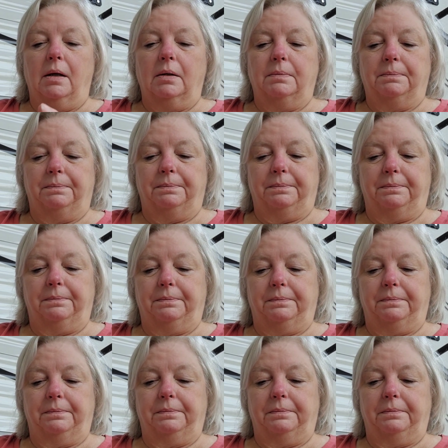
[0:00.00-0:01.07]
Um,
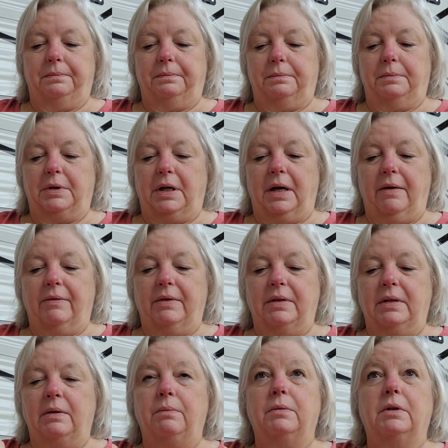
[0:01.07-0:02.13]
but I
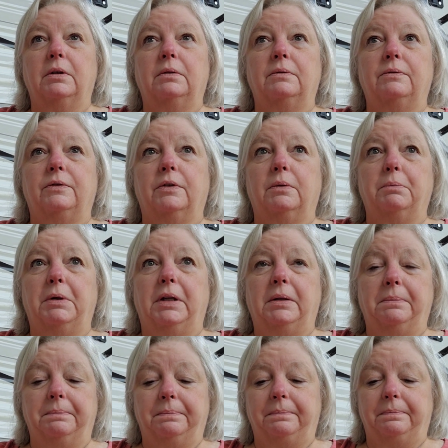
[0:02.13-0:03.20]
haven't seen one for a
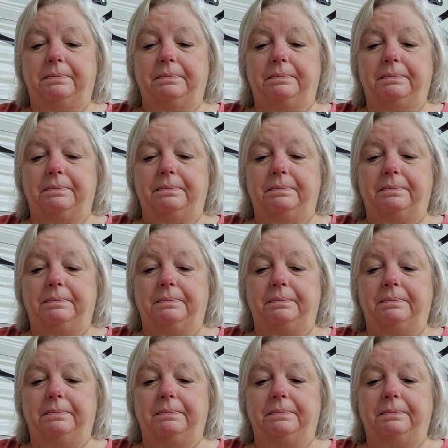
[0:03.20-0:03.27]
minute